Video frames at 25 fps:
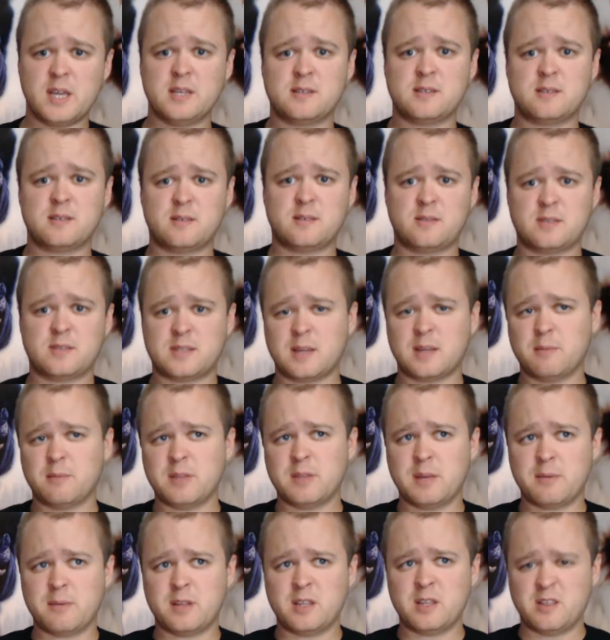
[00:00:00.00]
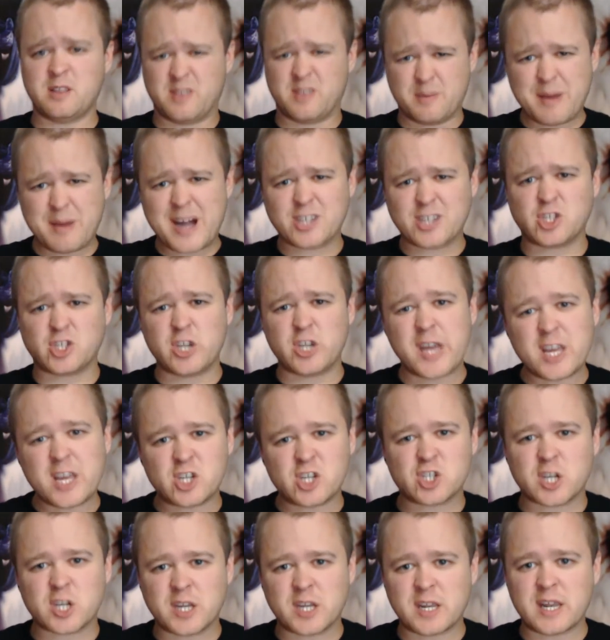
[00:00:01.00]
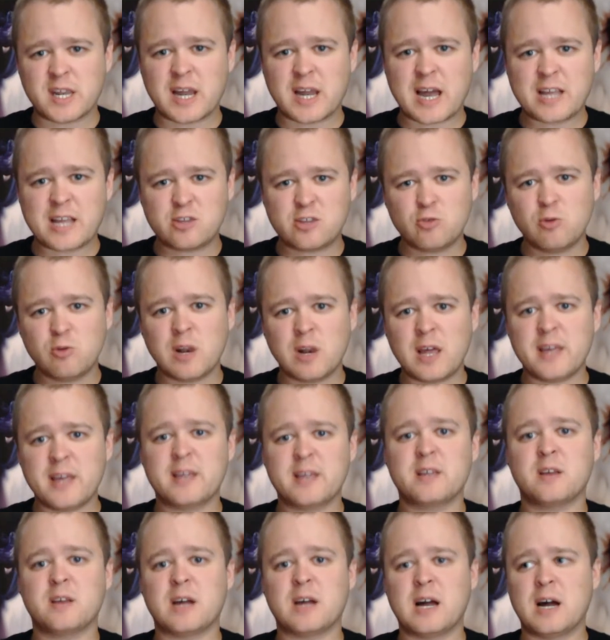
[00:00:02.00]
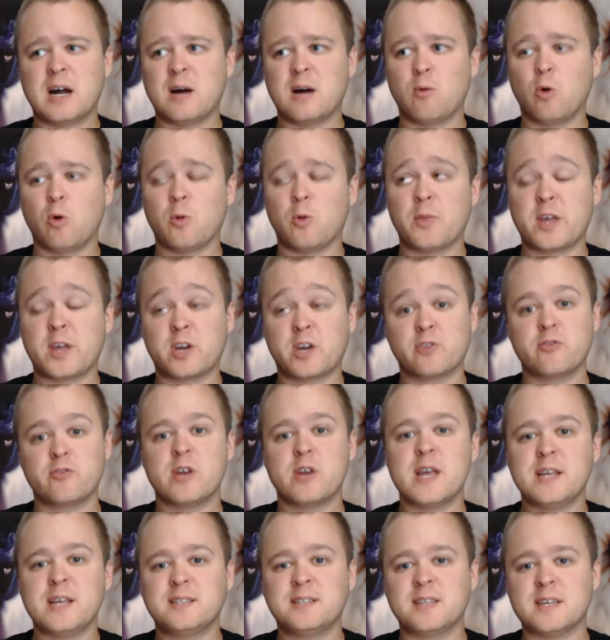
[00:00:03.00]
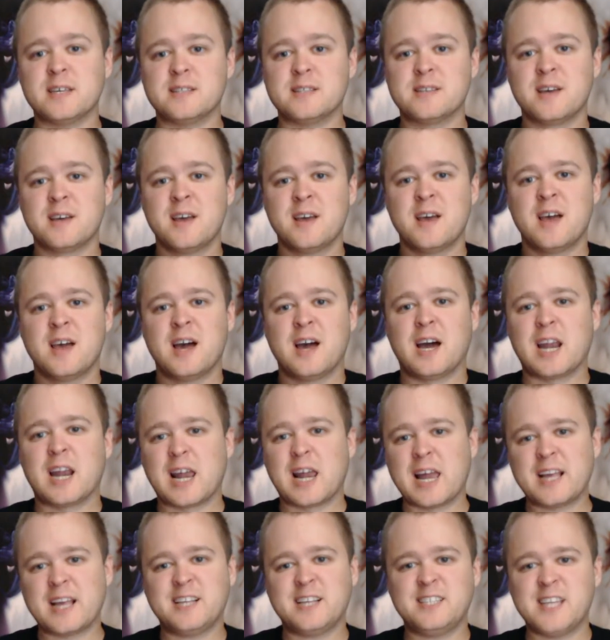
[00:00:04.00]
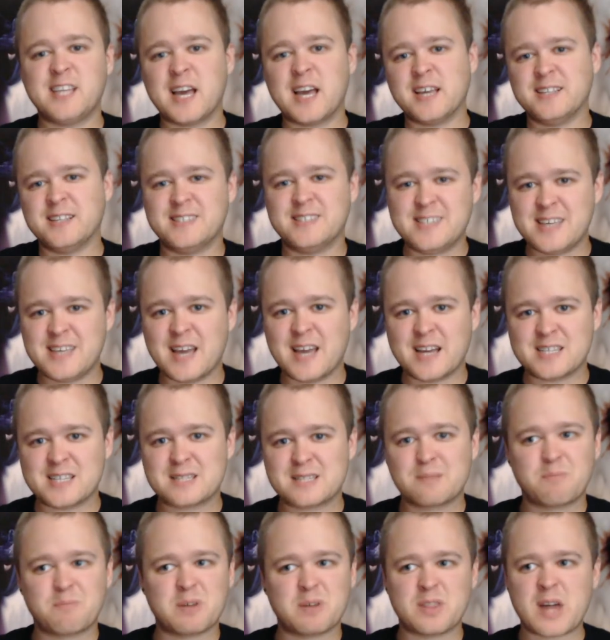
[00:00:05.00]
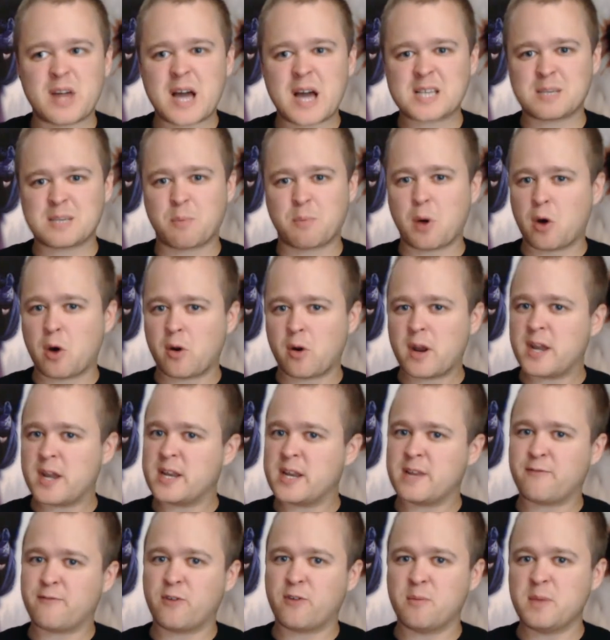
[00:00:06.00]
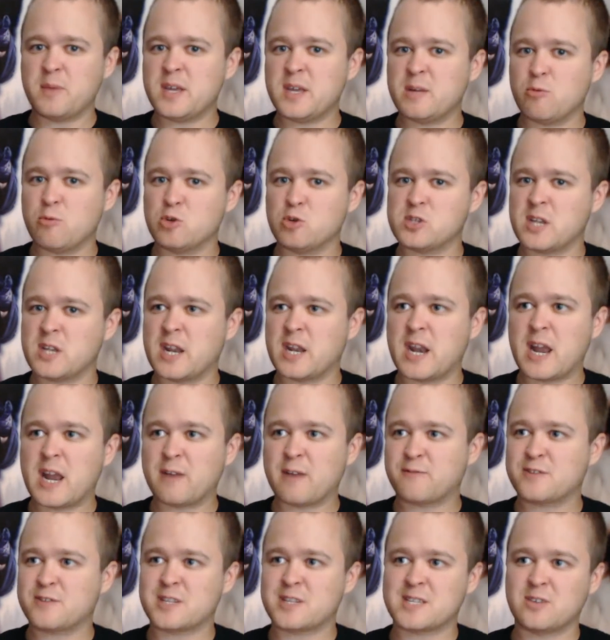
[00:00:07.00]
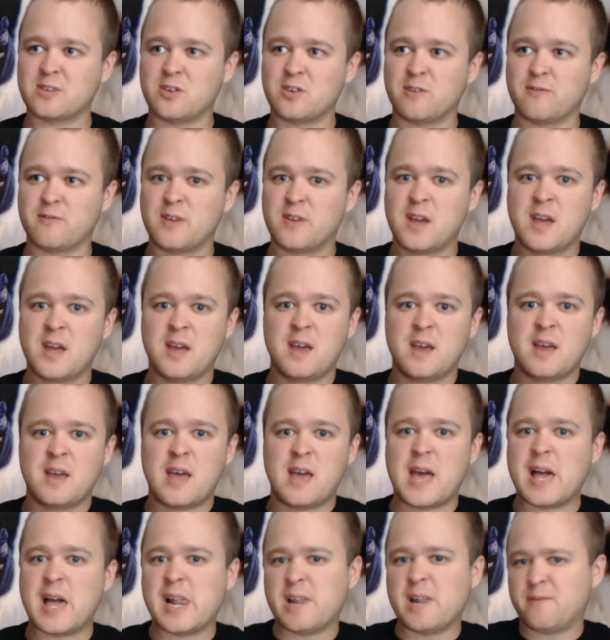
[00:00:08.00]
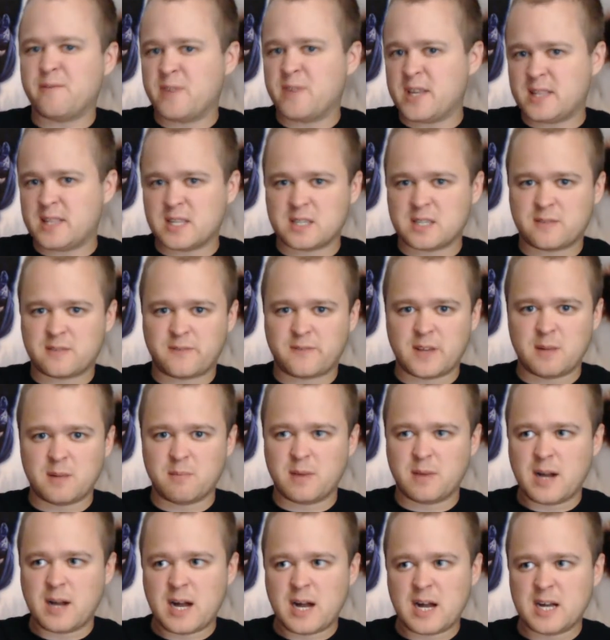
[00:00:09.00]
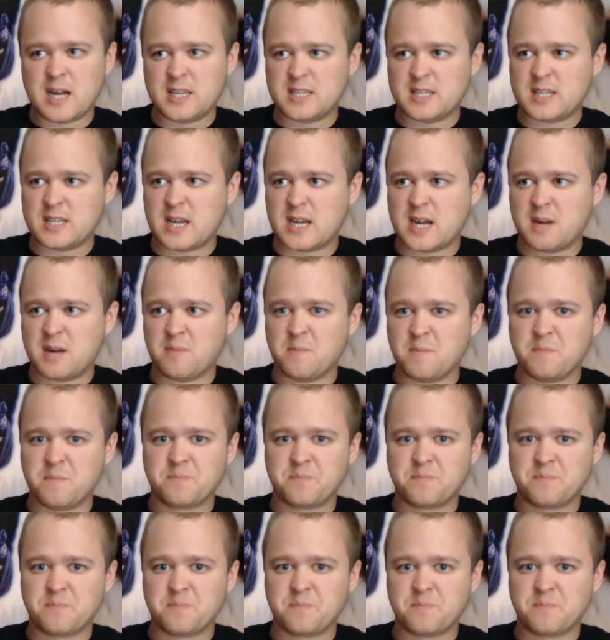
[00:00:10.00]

is some of the imagination in it. I do like what they created, and I like the ideas. But that's about it. For me, it wasn't enough to sort of elevate this film. And